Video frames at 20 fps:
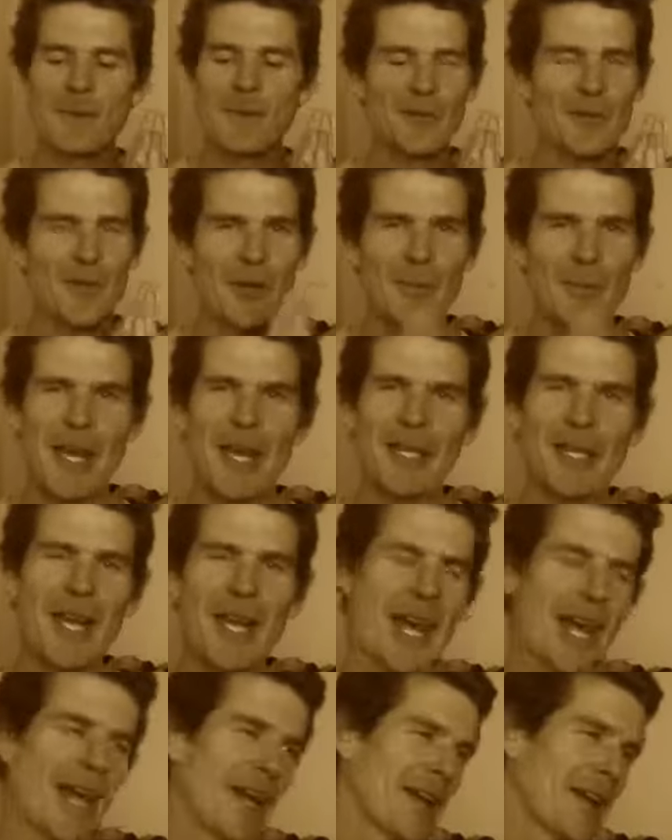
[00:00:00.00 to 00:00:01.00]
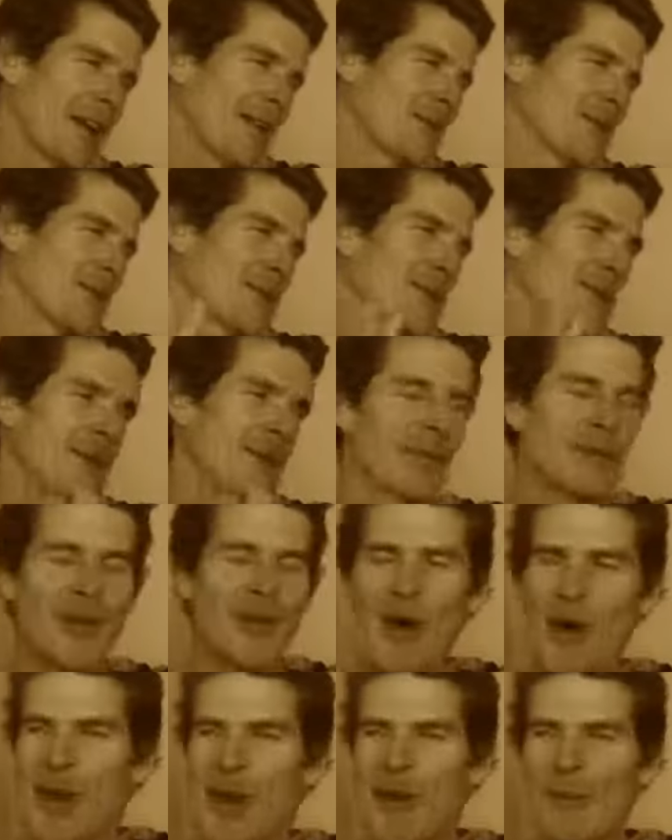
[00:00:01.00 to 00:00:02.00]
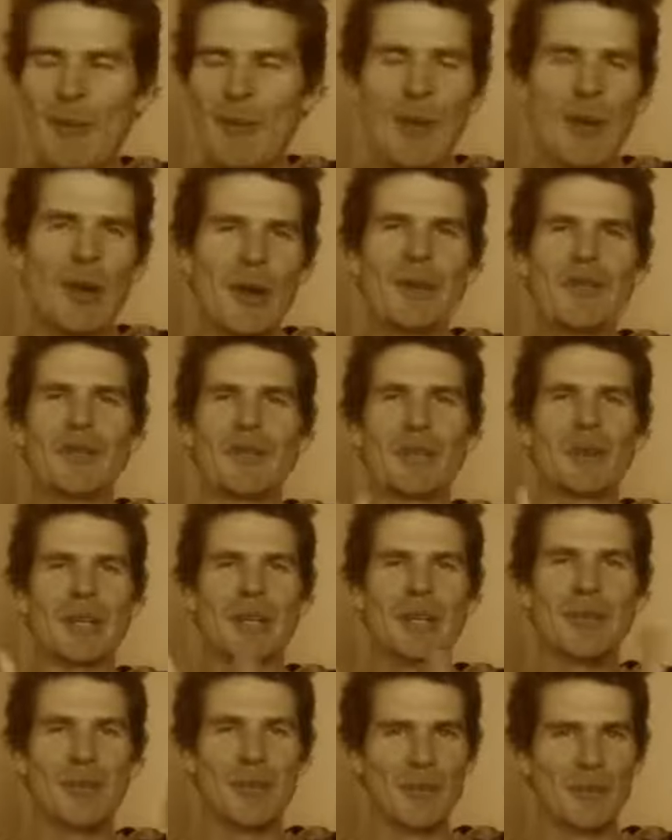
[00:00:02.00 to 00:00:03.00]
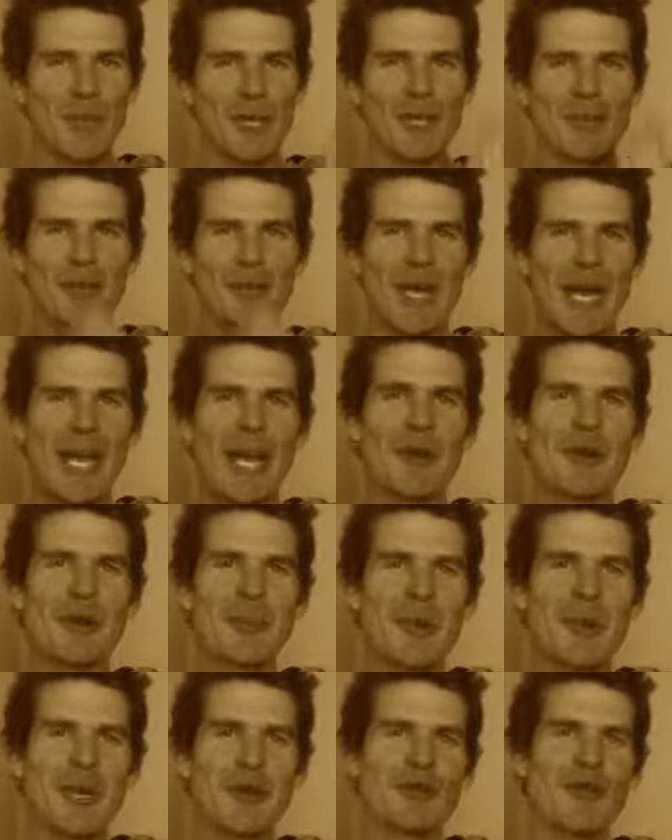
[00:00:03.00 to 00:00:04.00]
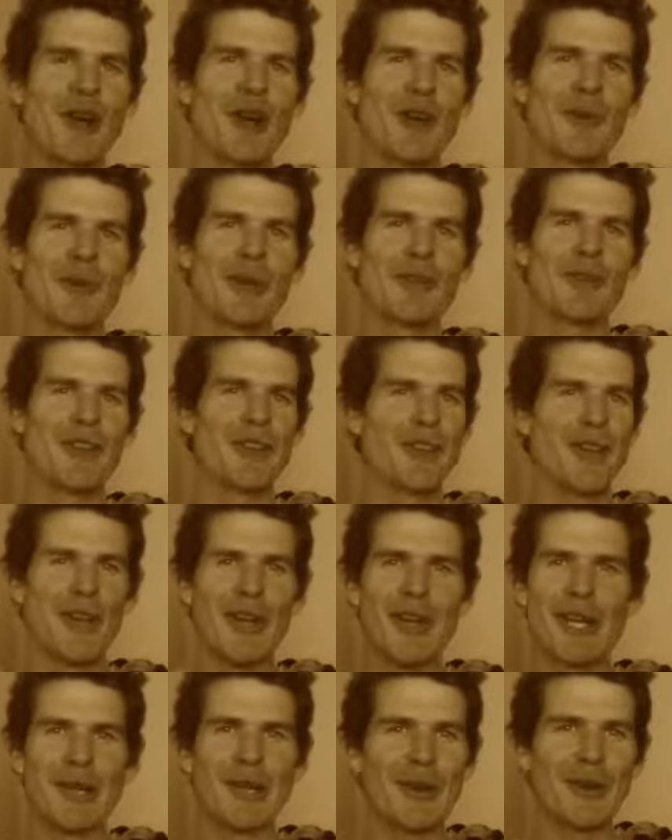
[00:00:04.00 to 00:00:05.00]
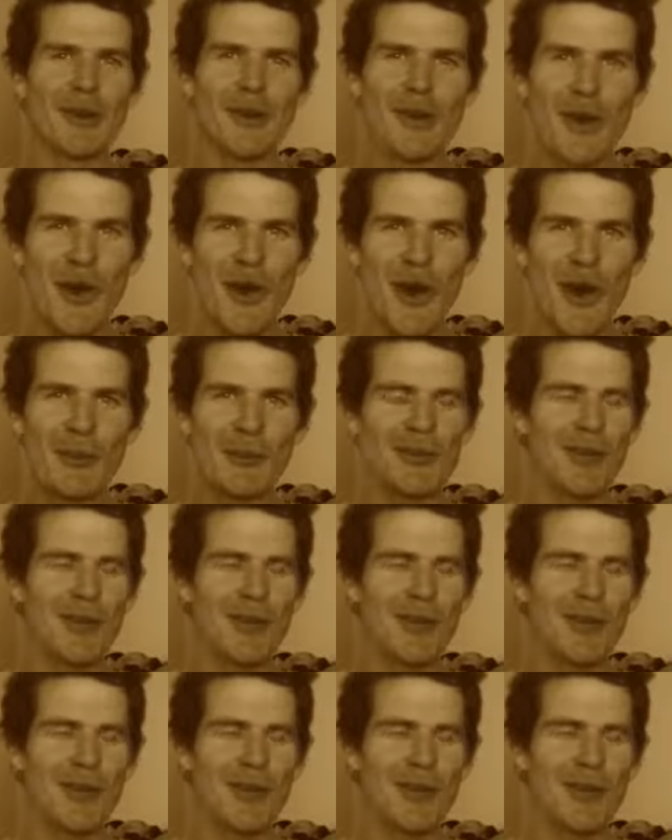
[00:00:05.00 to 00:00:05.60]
It's not about your age or your time or whatever, because to be a good 800 meter runner or whatever, you don't need a lot of time.